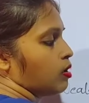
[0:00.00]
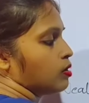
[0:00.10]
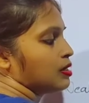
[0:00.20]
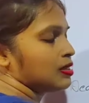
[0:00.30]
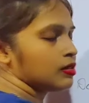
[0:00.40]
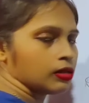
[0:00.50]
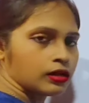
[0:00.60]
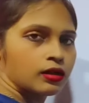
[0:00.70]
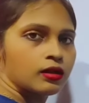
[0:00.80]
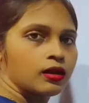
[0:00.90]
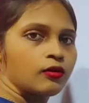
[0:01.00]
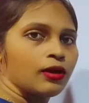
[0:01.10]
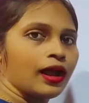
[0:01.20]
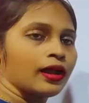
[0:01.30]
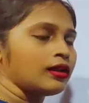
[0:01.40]
silk,
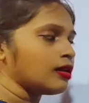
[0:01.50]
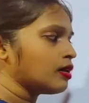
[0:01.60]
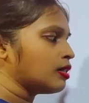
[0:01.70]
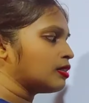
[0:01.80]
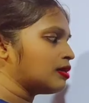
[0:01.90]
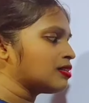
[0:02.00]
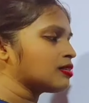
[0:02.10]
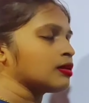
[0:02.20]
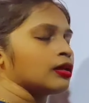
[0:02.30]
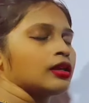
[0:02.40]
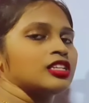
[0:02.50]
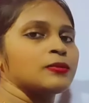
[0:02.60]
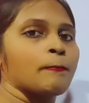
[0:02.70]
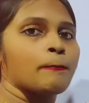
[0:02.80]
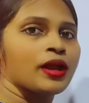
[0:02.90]
and this thing
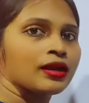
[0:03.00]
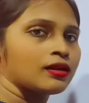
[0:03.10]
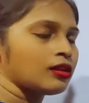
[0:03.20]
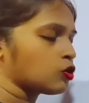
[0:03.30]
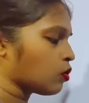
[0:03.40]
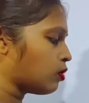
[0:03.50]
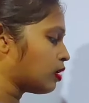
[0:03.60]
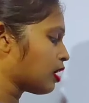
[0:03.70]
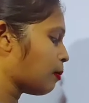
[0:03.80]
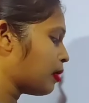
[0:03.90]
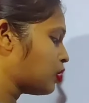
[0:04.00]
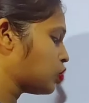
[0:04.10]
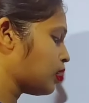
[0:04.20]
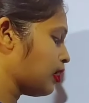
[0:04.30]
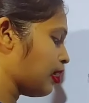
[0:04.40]
is practiced on a
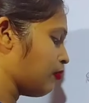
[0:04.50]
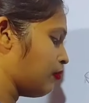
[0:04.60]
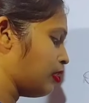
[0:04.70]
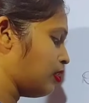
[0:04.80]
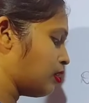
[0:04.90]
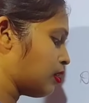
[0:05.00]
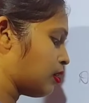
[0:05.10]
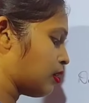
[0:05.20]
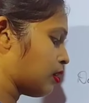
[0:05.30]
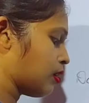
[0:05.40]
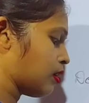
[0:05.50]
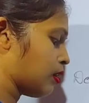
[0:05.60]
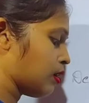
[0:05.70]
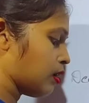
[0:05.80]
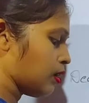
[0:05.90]
commercial level
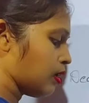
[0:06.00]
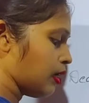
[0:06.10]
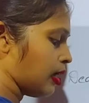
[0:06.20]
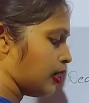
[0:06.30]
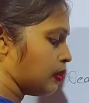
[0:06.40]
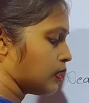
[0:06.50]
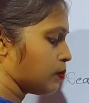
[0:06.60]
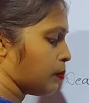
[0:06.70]
and is